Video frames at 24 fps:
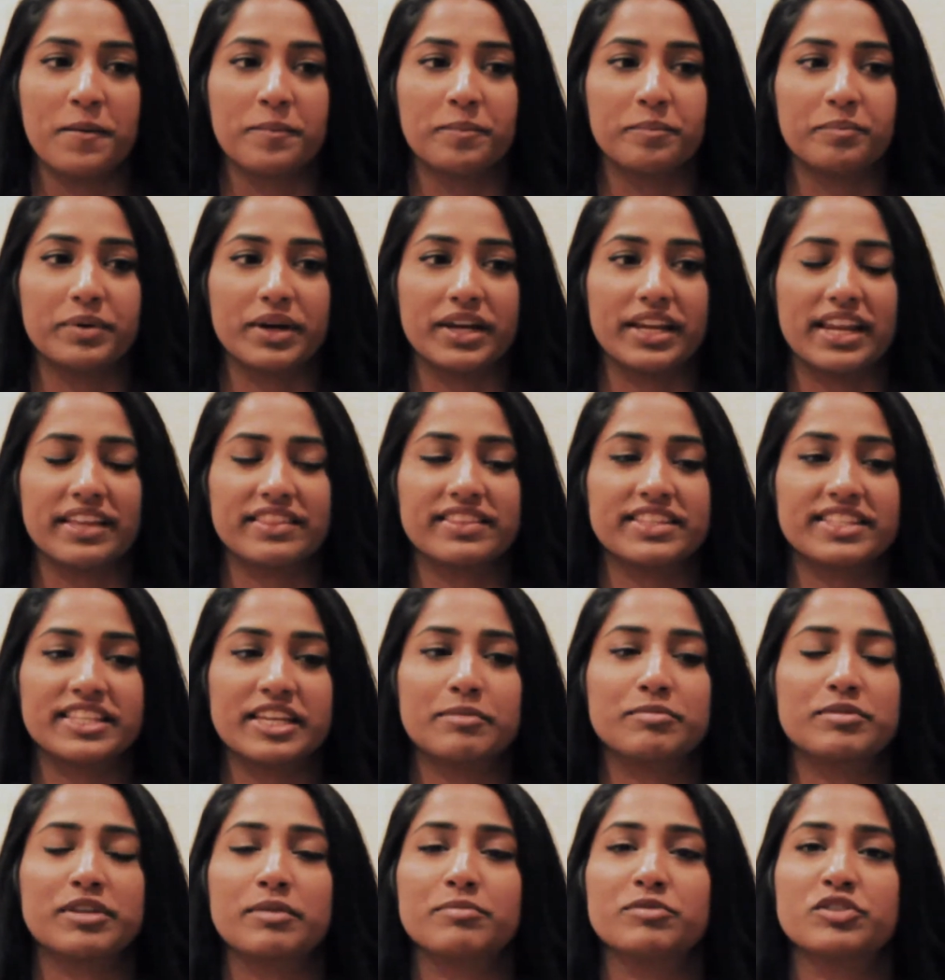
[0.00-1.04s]
But at the
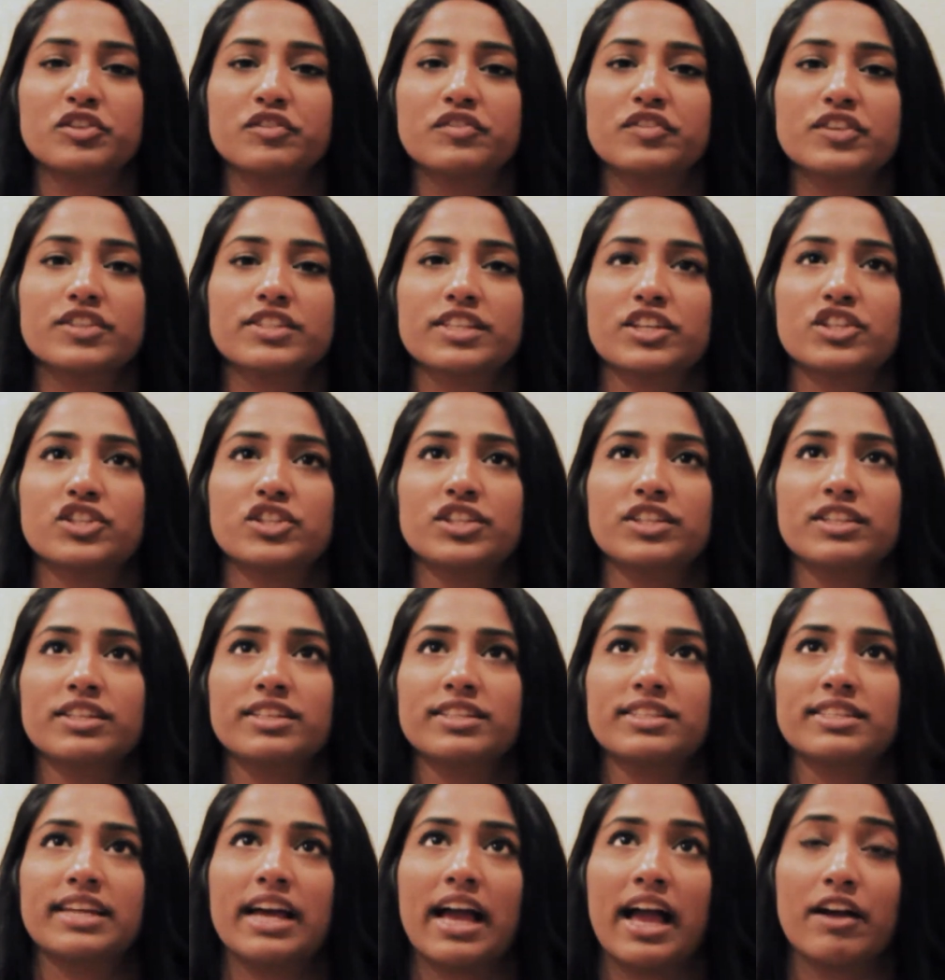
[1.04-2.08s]
same time, she feels like she
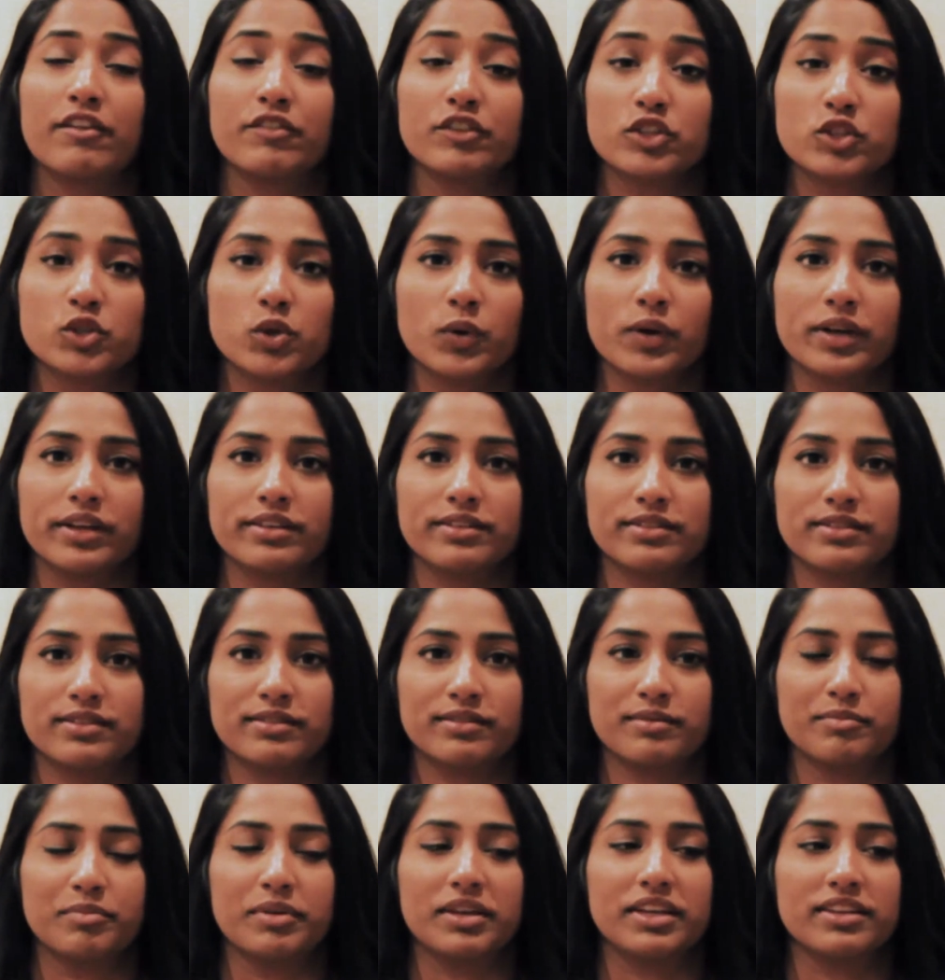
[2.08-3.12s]
needs to have a choice
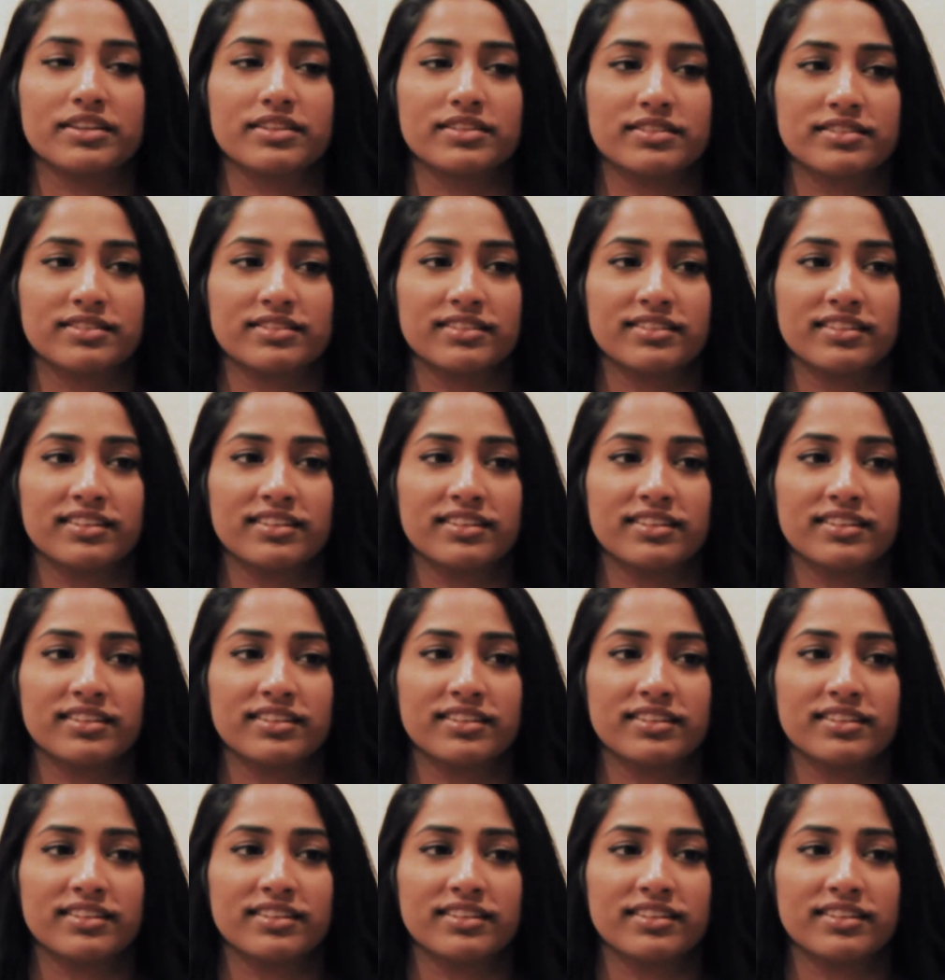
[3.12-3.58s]
because